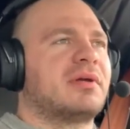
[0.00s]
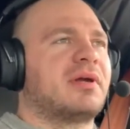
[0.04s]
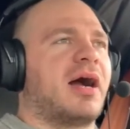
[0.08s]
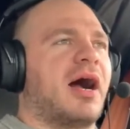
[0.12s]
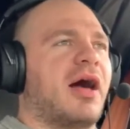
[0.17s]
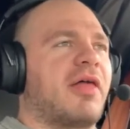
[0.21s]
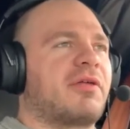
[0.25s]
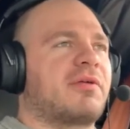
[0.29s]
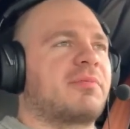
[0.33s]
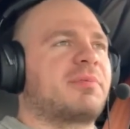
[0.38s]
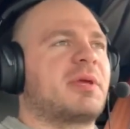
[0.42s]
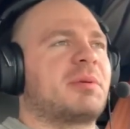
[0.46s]

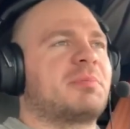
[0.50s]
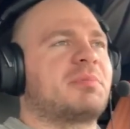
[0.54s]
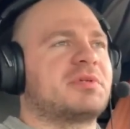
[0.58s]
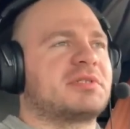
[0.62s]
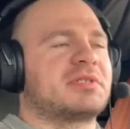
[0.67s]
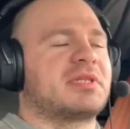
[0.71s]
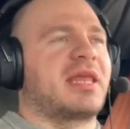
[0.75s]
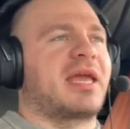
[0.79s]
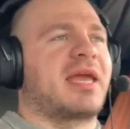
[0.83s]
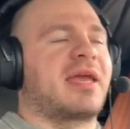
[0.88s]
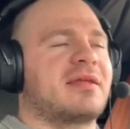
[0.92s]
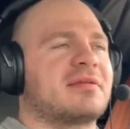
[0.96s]
other people's
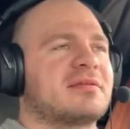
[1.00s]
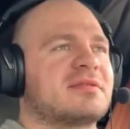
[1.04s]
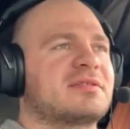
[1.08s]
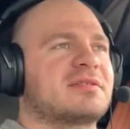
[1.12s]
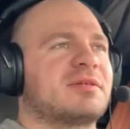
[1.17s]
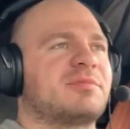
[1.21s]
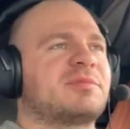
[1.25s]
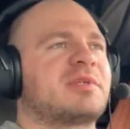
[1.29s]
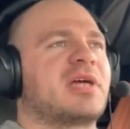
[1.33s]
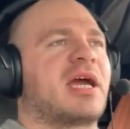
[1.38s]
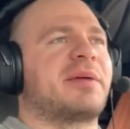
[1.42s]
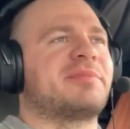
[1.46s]
lanes
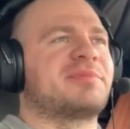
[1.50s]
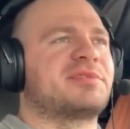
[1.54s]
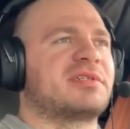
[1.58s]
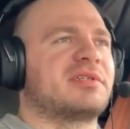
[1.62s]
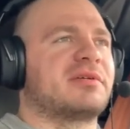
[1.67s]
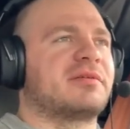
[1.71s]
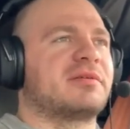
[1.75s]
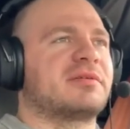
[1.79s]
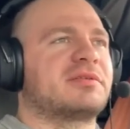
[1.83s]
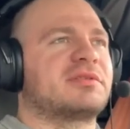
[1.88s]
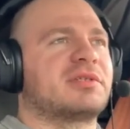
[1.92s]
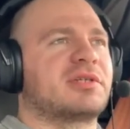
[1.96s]
sometimes
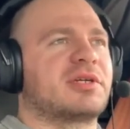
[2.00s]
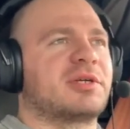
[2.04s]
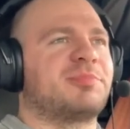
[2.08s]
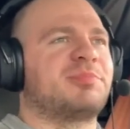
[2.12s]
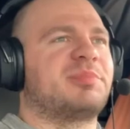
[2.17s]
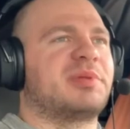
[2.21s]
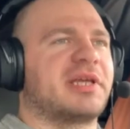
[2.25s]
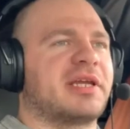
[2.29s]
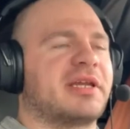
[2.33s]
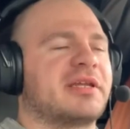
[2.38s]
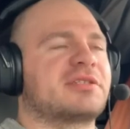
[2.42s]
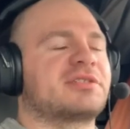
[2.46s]
to
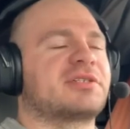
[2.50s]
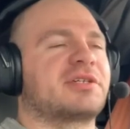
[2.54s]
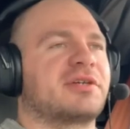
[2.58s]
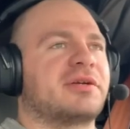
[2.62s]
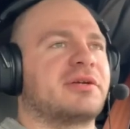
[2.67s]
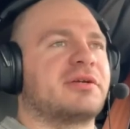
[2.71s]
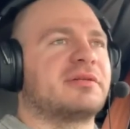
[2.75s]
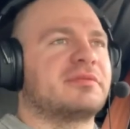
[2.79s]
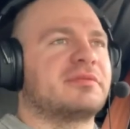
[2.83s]
complete a turn.